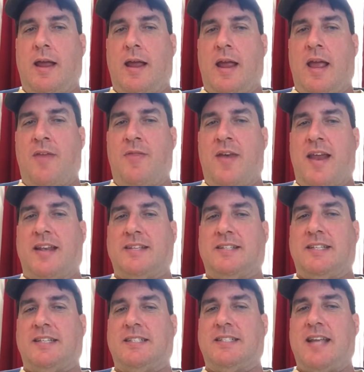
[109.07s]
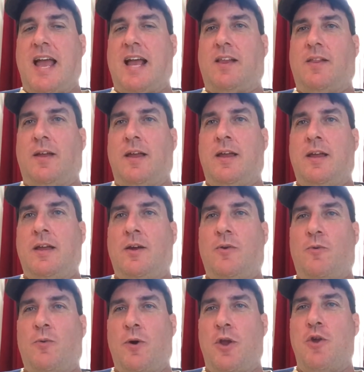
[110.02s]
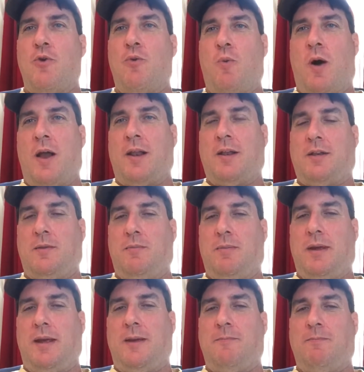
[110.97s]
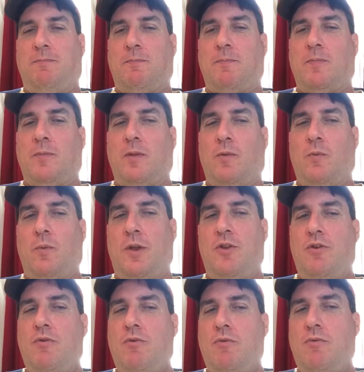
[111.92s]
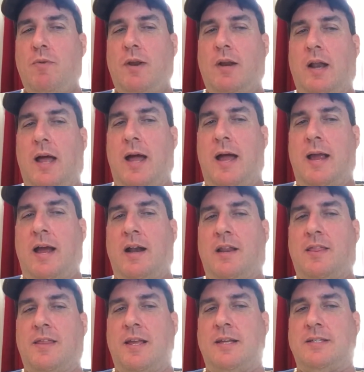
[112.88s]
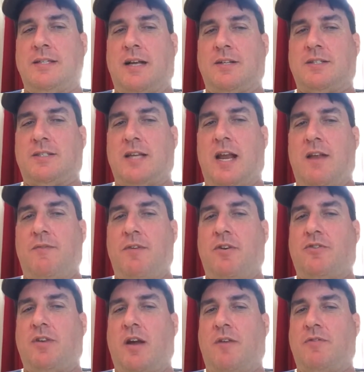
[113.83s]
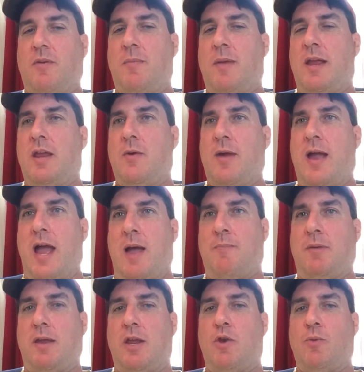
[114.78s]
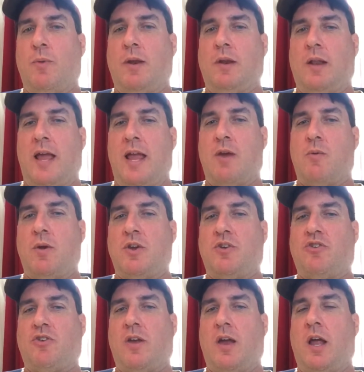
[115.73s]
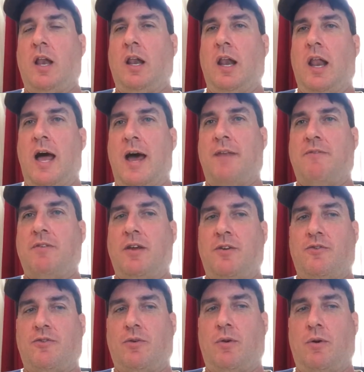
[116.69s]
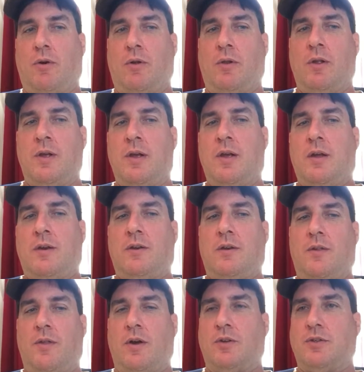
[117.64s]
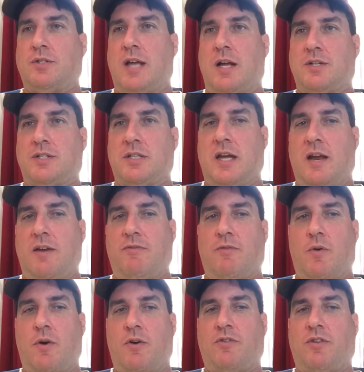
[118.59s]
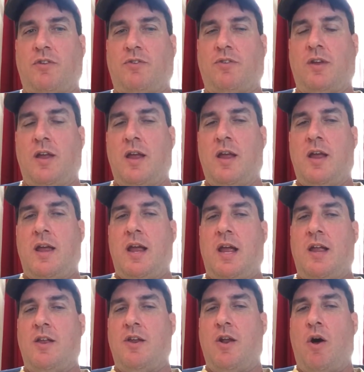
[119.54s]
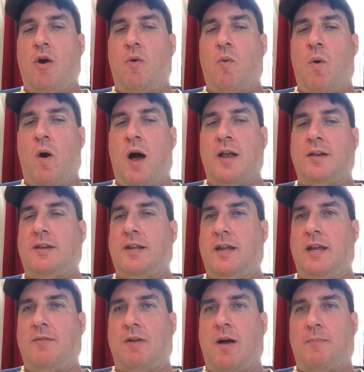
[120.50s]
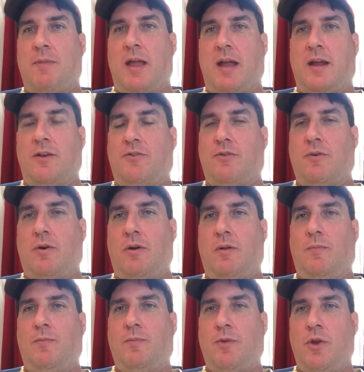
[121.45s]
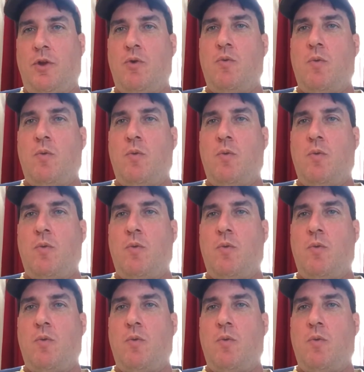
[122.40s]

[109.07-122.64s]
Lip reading: and that is exactly where you want it to be. When you rely on things outside of yourself to make you happy, you relinquish a lot of control to those outside forces, and you don't want to give up that control. You